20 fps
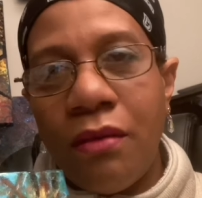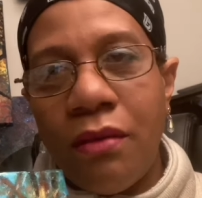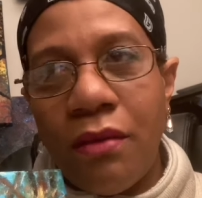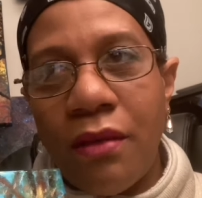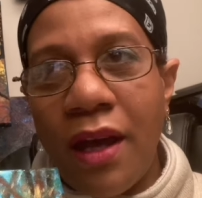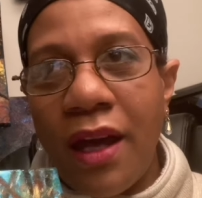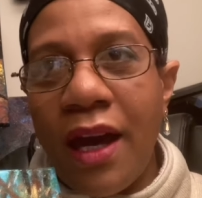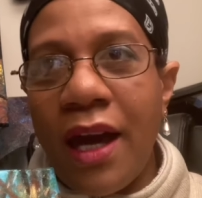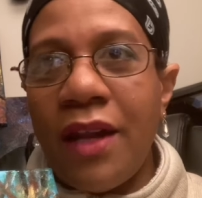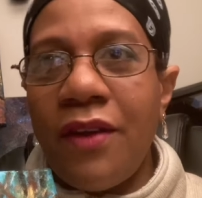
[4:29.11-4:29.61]

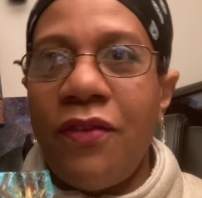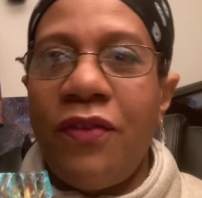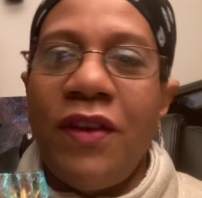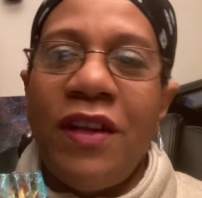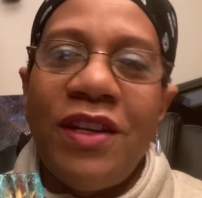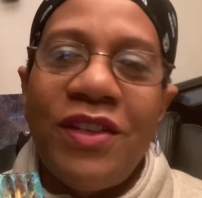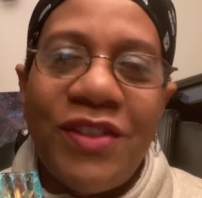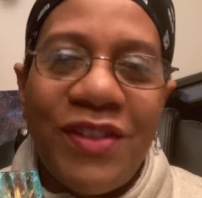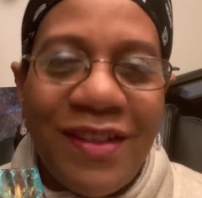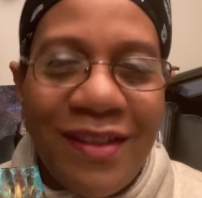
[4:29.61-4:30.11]
I gotta
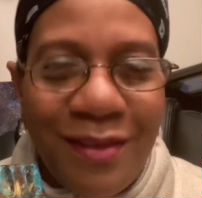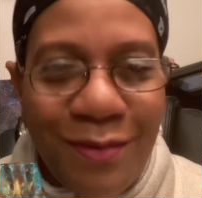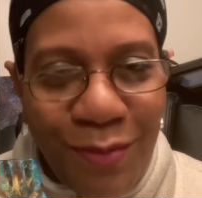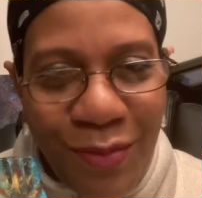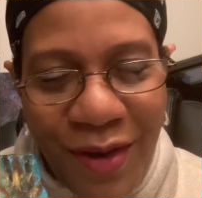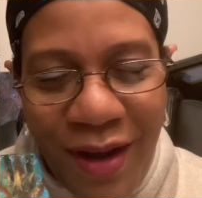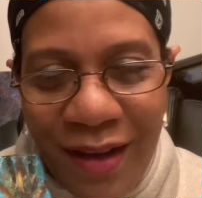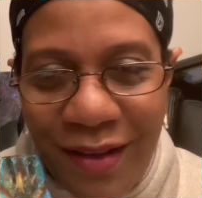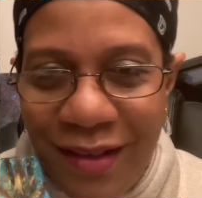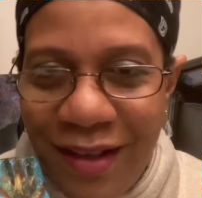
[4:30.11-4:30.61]
finish this
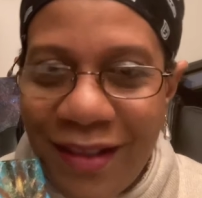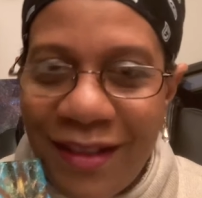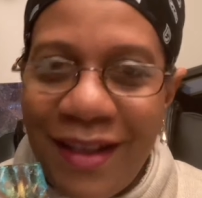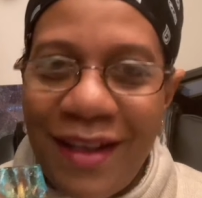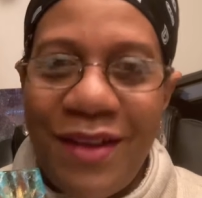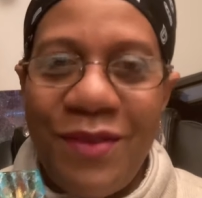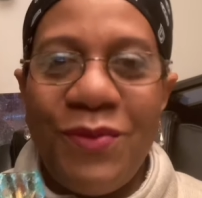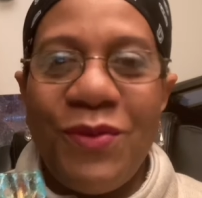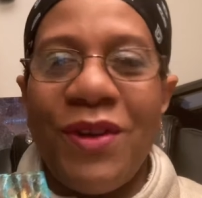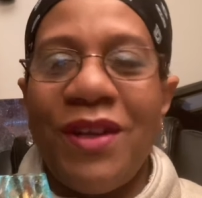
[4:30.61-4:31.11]
project. I
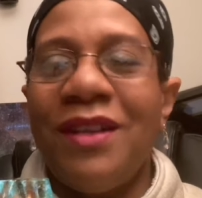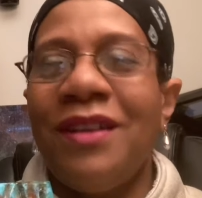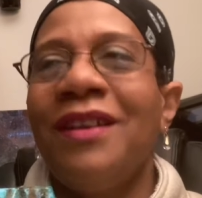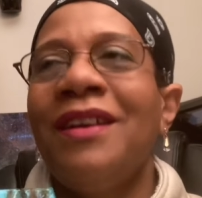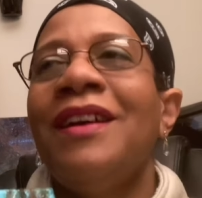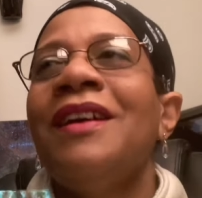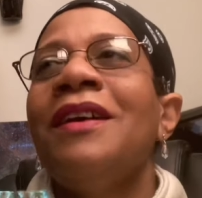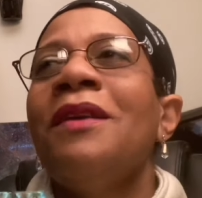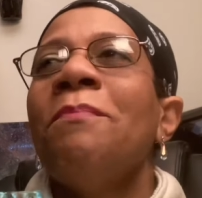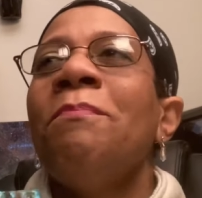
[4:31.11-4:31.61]
didn't want to
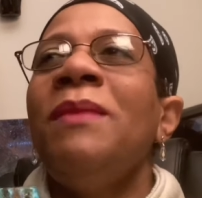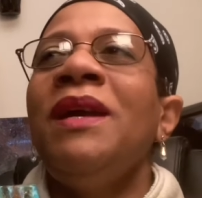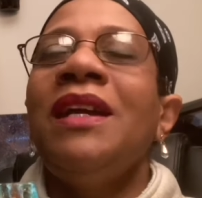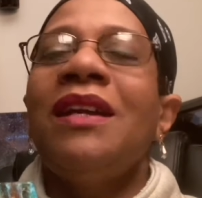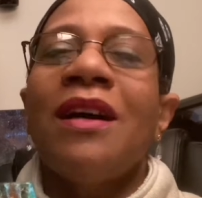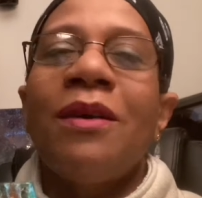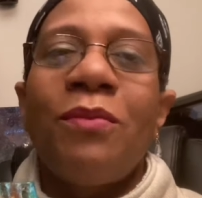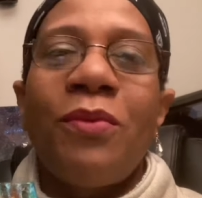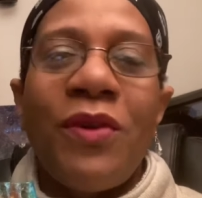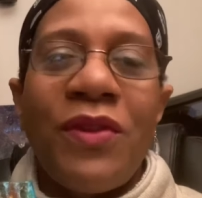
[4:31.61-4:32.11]
meet
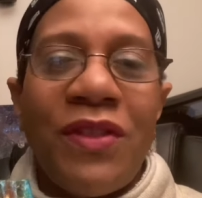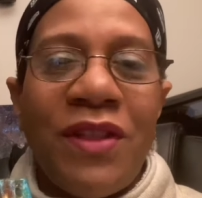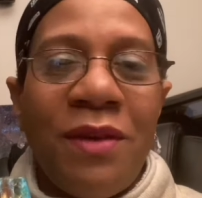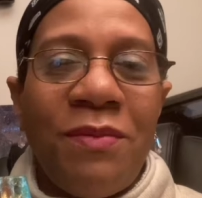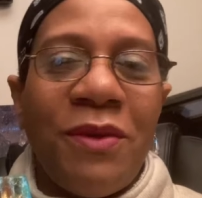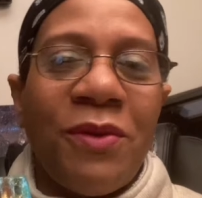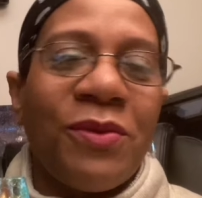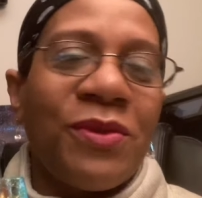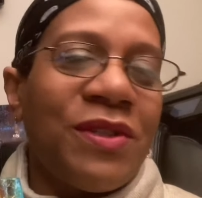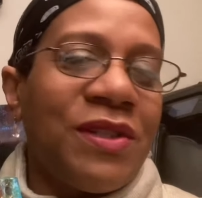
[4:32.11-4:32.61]
up with them.
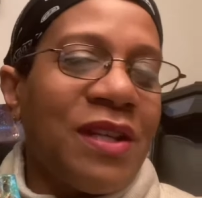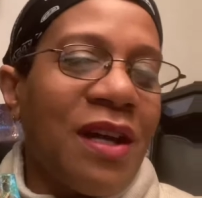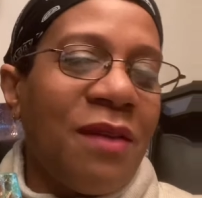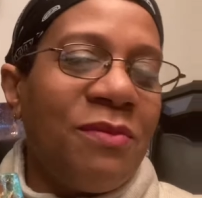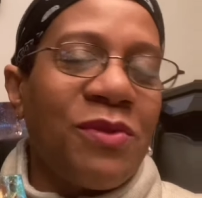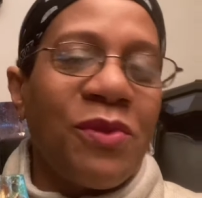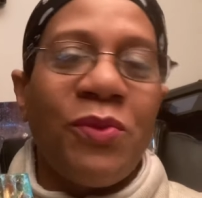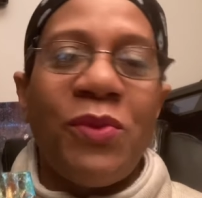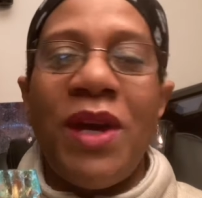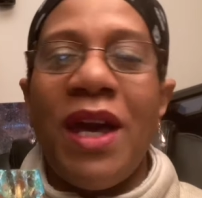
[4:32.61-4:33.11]
There was
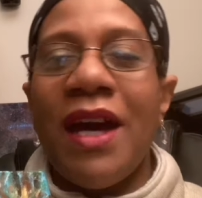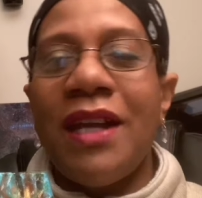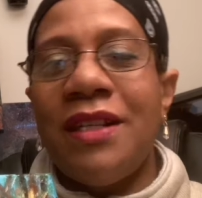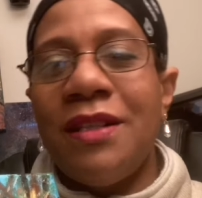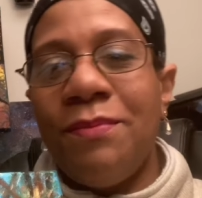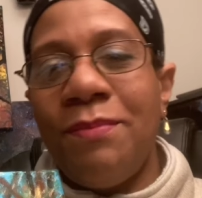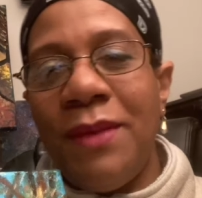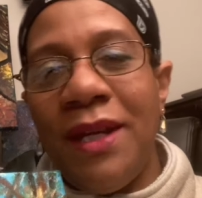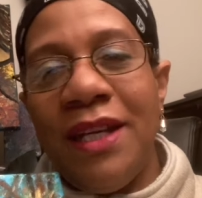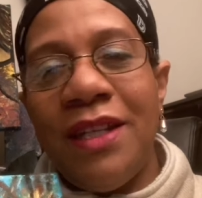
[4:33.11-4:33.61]
times when we had to
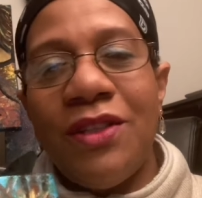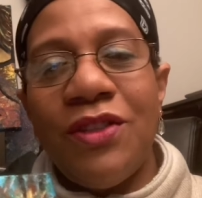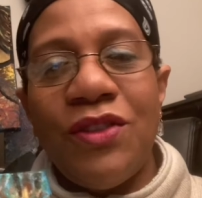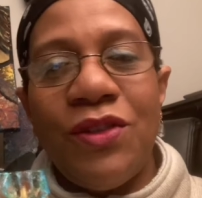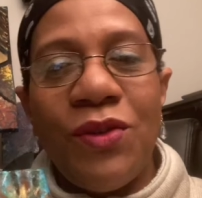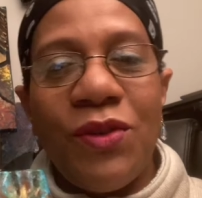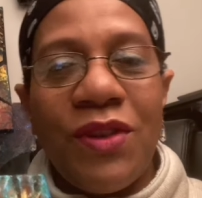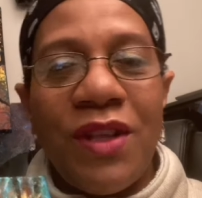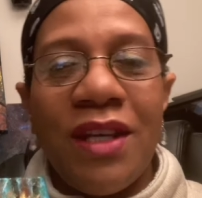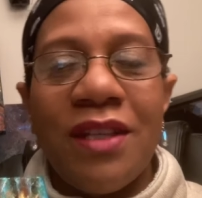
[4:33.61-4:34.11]
meet and
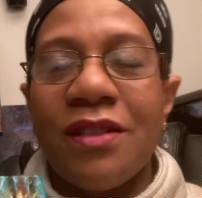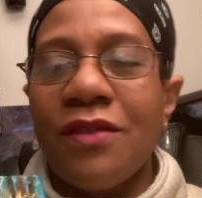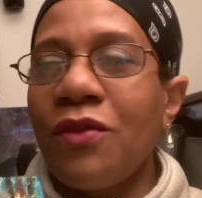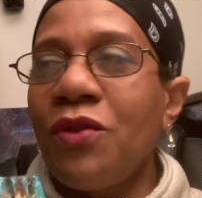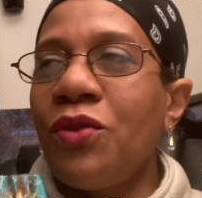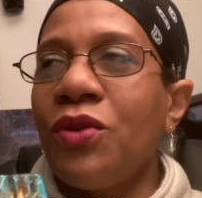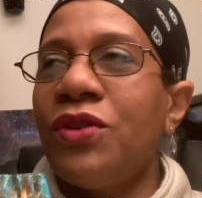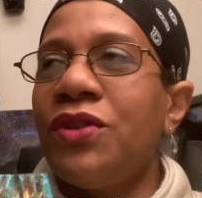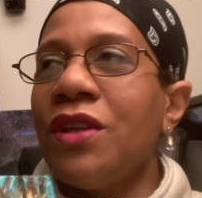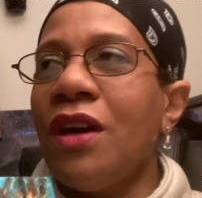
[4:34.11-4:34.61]
do things. Of
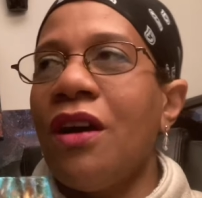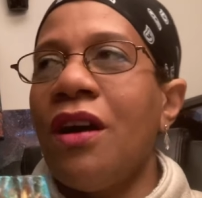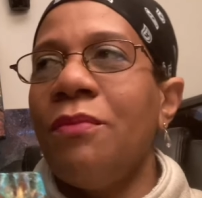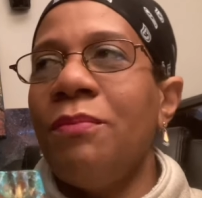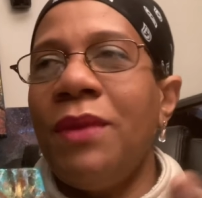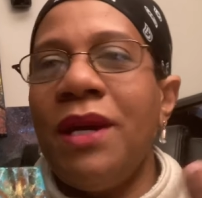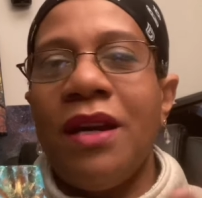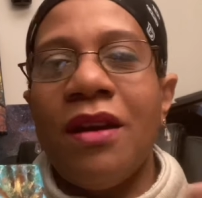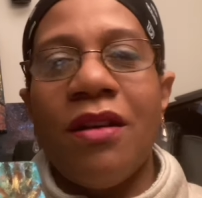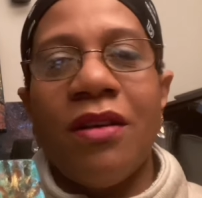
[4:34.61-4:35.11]
course,
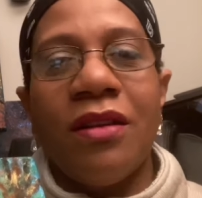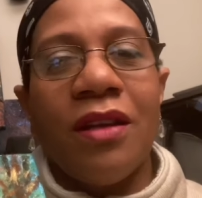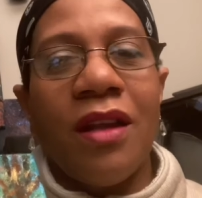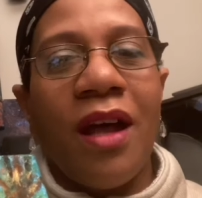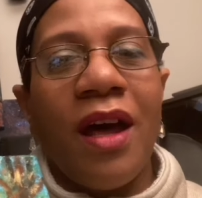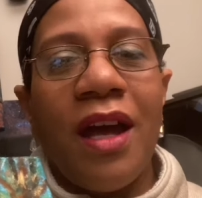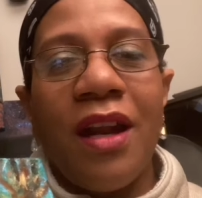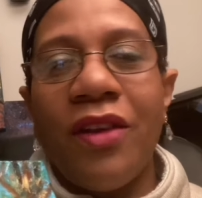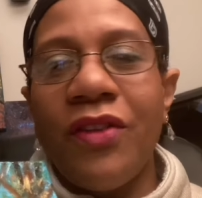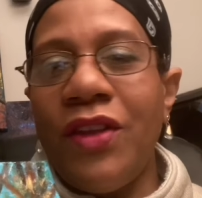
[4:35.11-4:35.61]
being
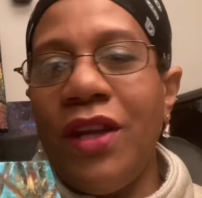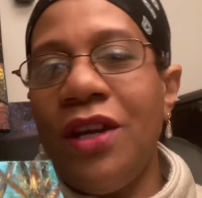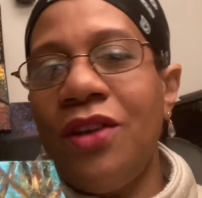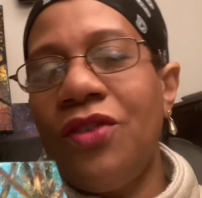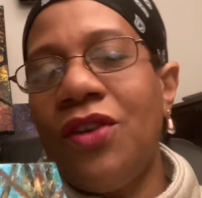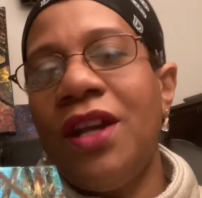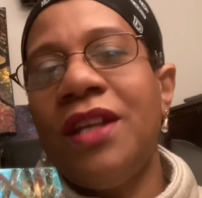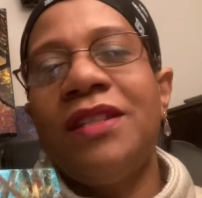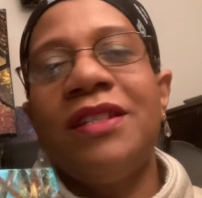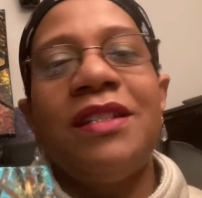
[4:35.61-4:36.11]
online on the
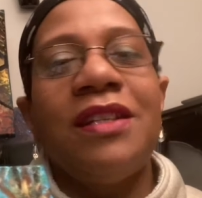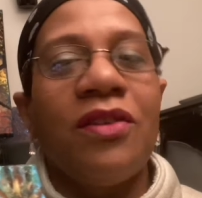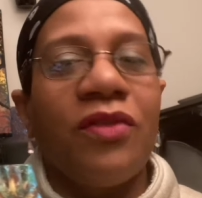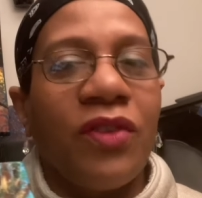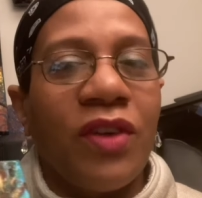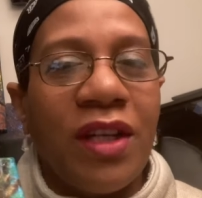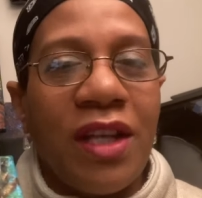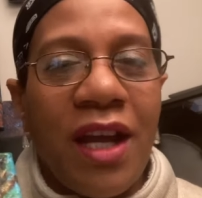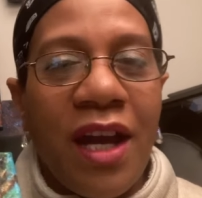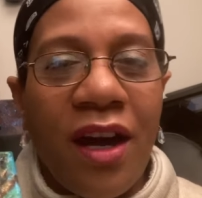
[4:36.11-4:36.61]
internet's
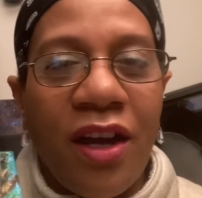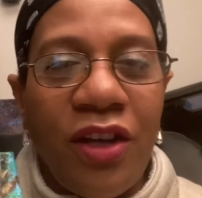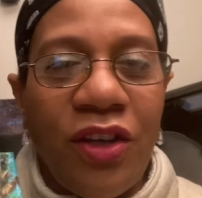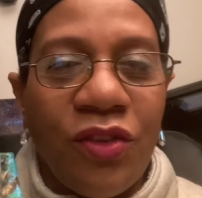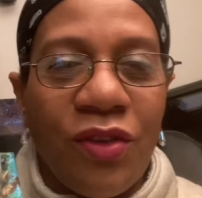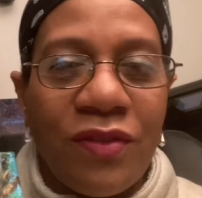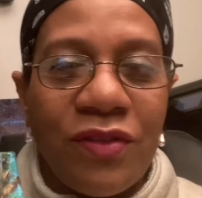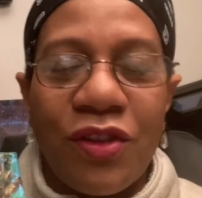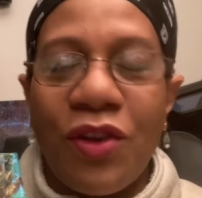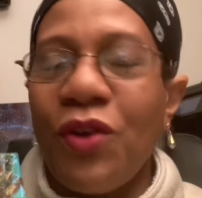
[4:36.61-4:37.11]
different now. You don't
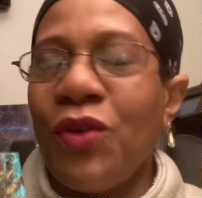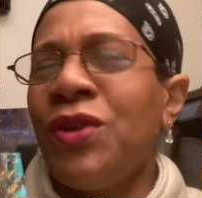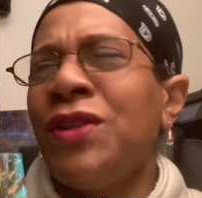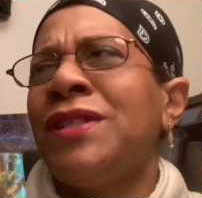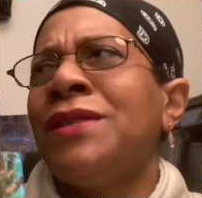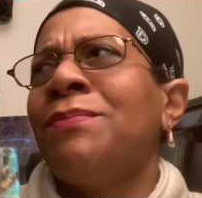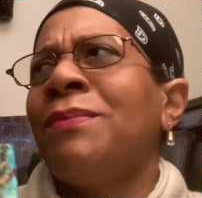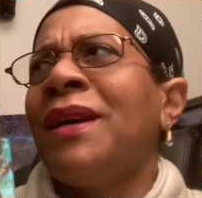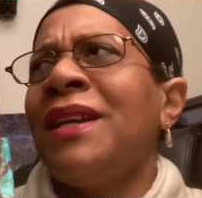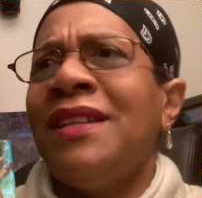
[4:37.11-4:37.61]
have to go to
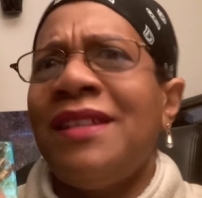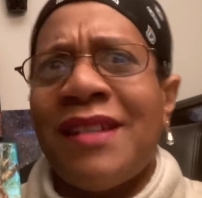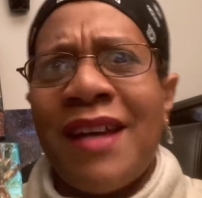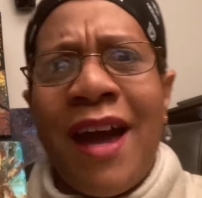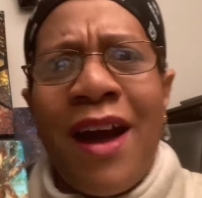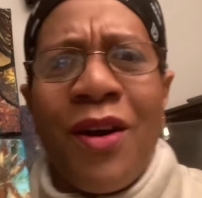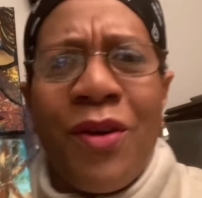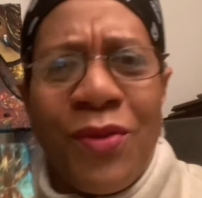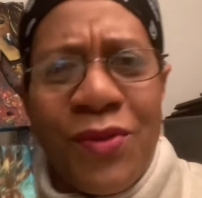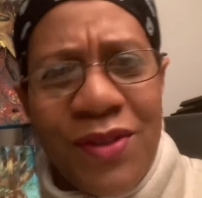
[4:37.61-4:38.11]
somebody's
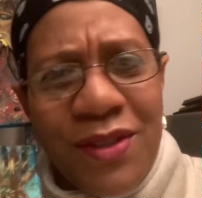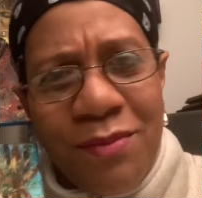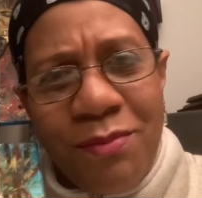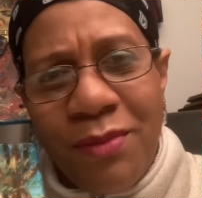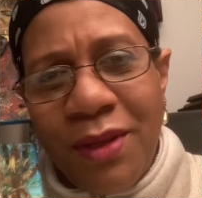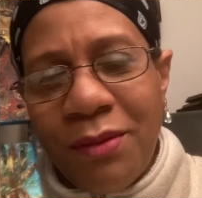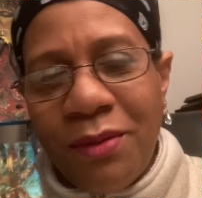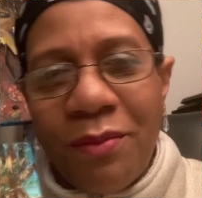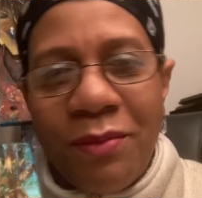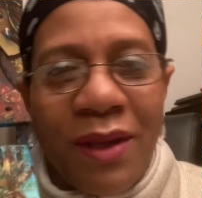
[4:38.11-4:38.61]
house and
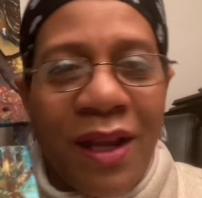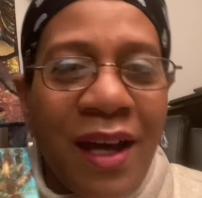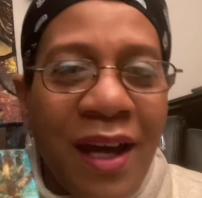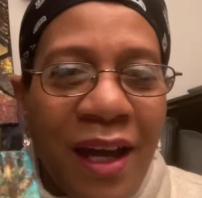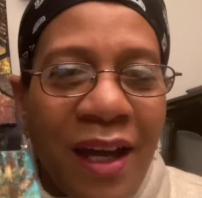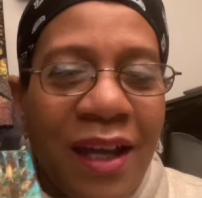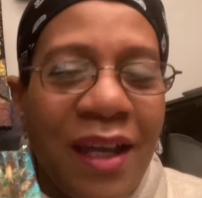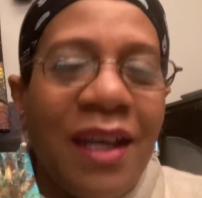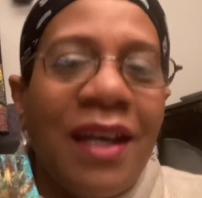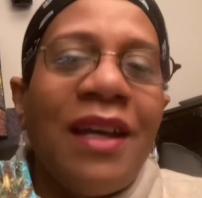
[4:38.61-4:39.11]
blah, blah, blah.